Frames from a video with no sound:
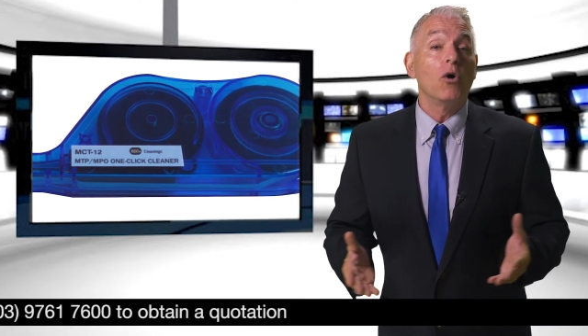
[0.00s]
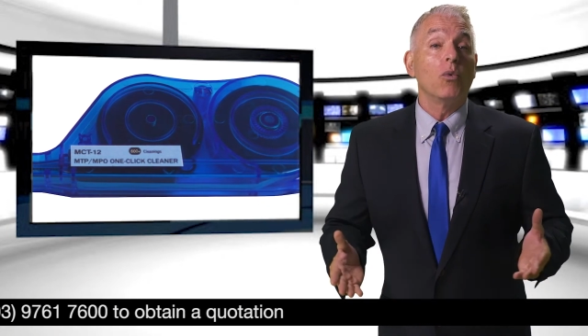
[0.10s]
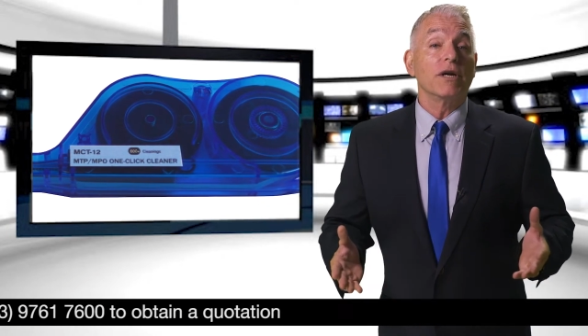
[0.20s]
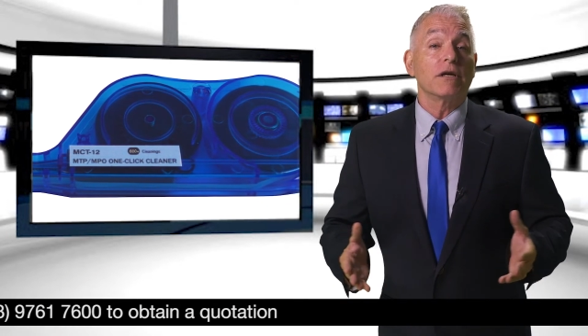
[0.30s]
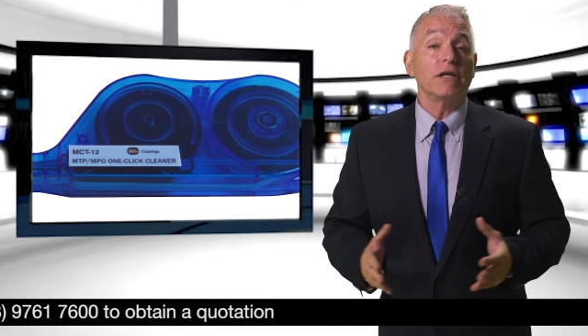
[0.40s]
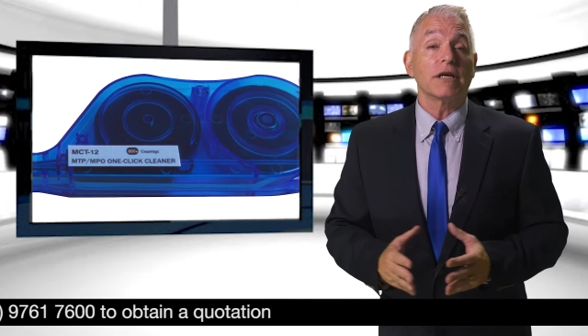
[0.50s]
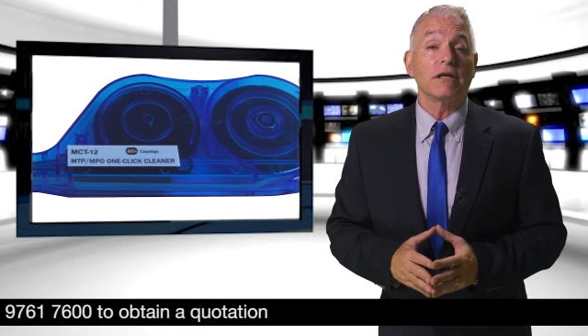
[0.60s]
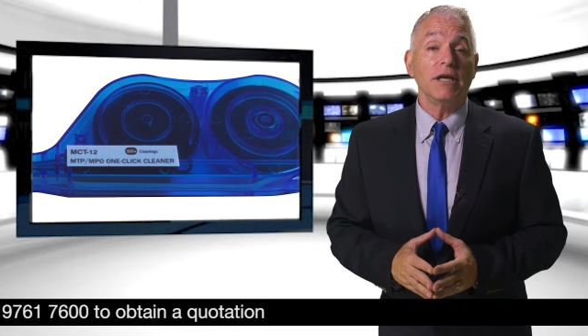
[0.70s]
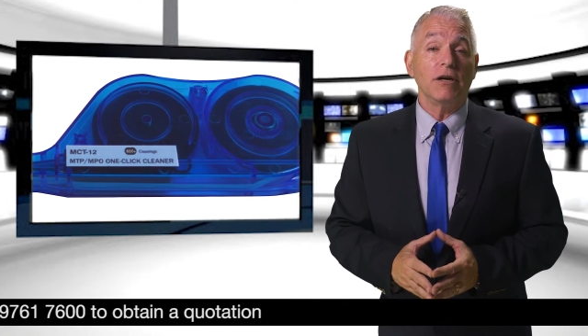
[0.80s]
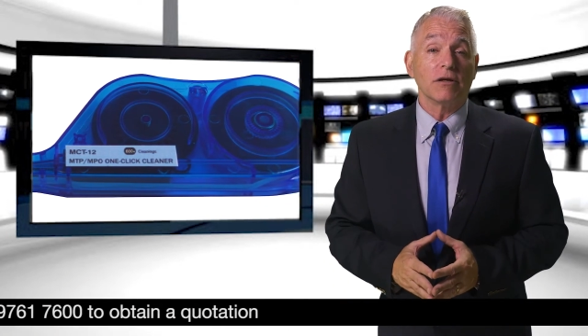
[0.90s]
one-click
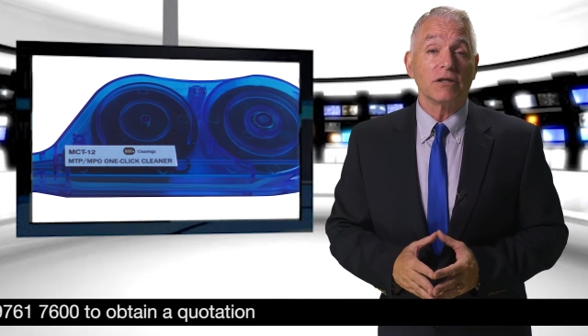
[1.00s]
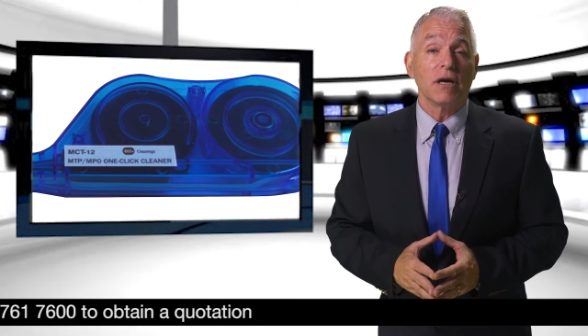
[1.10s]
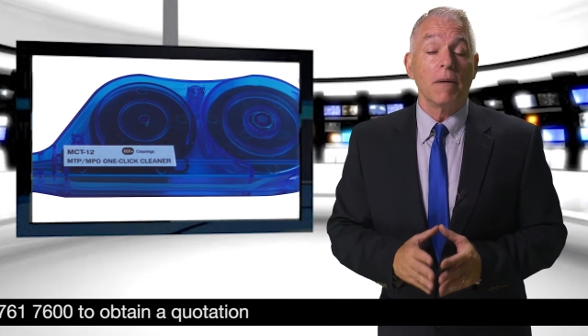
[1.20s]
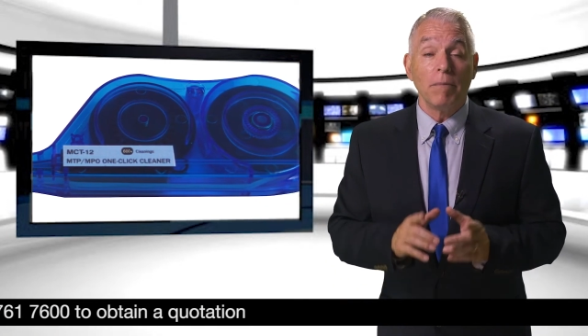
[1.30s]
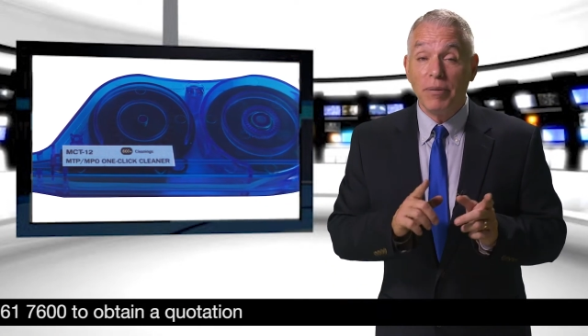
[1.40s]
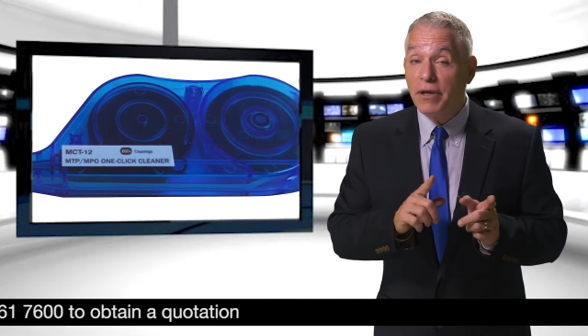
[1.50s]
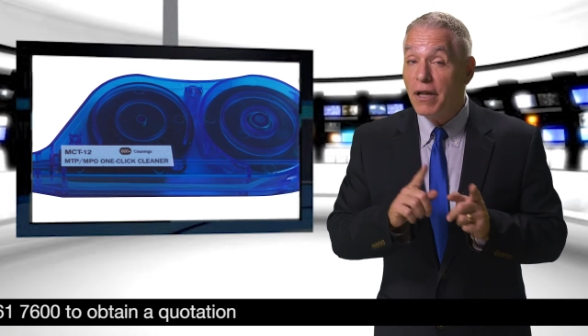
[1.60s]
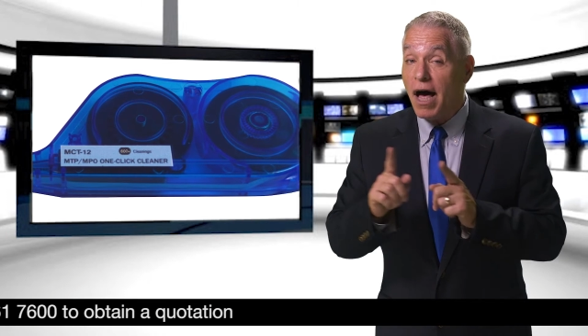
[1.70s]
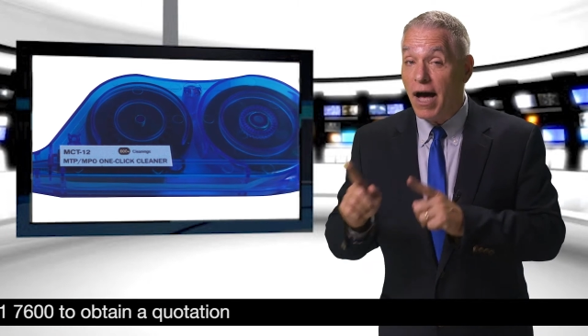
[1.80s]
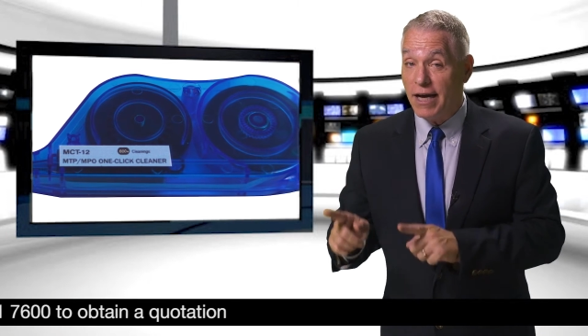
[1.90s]
cleaners,
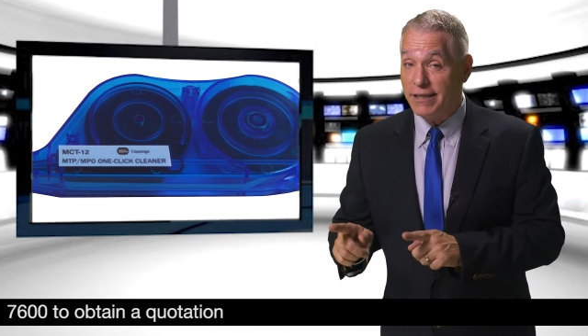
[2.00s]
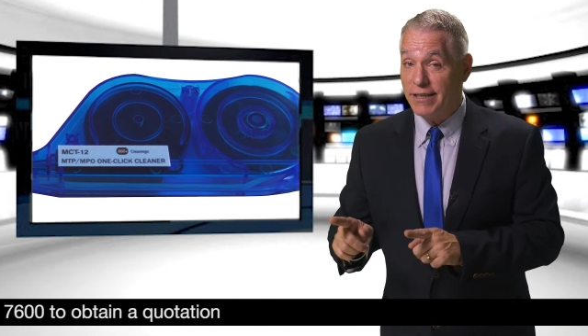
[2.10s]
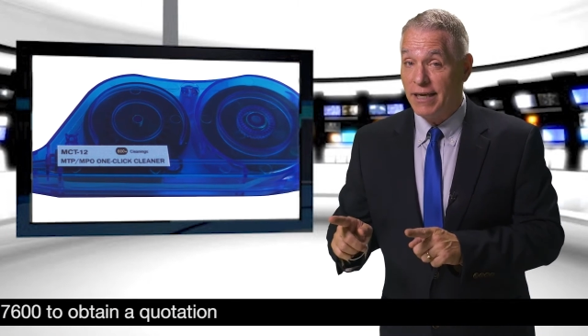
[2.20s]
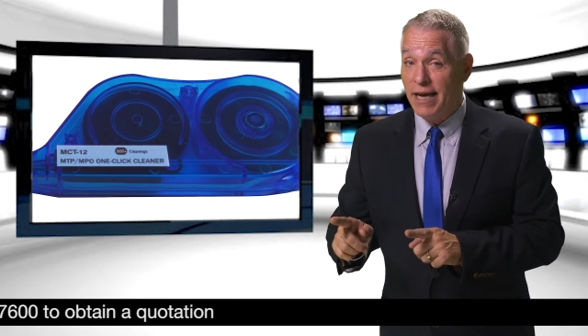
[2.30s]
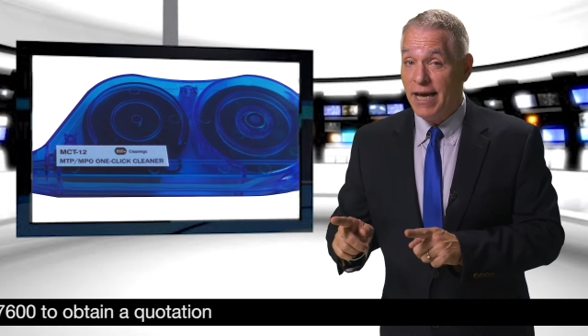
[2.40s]
plus